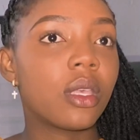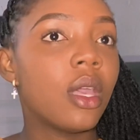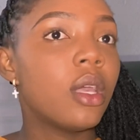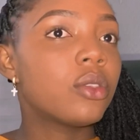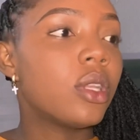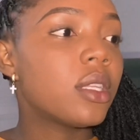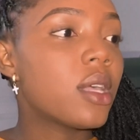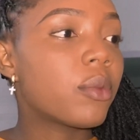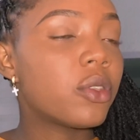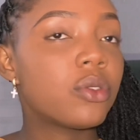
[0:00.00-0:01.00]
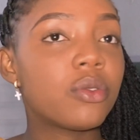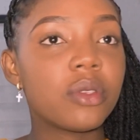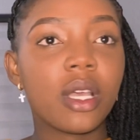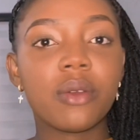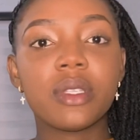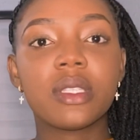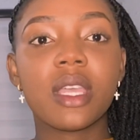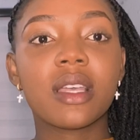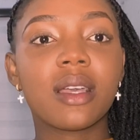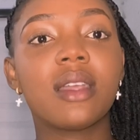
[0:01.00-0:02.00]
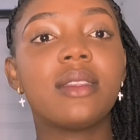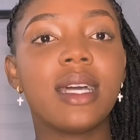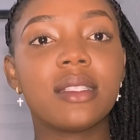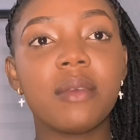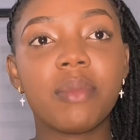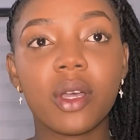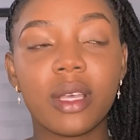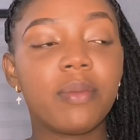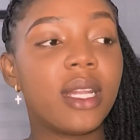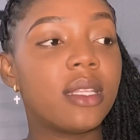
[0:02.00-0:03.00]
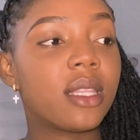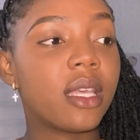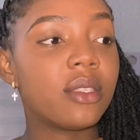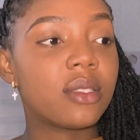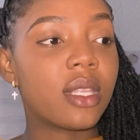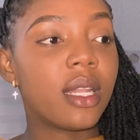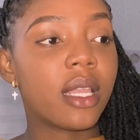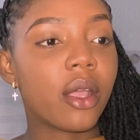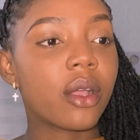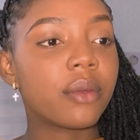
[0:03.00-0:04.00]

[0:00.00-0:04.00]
So next thing I'm going to do now is take that same powder palette I used earlier,